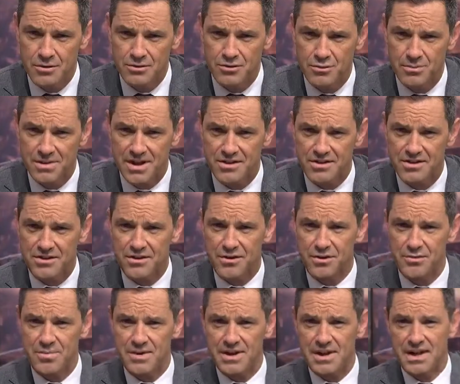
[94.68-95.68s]
were talking about
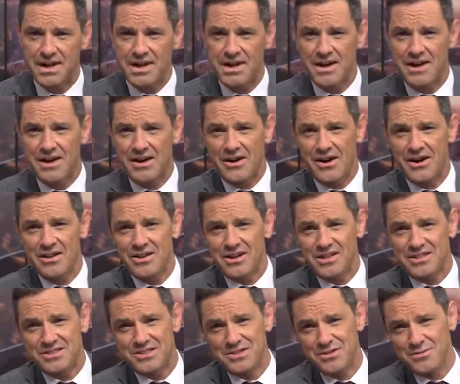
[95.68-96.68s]
soup. I
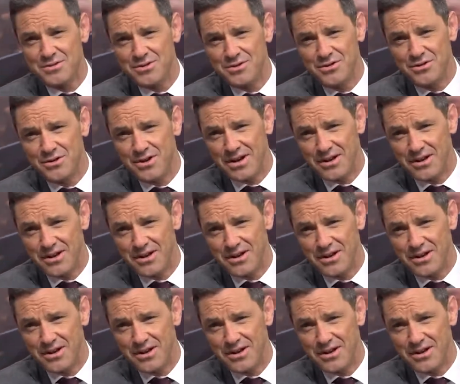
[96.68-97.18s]
like soup, sure. I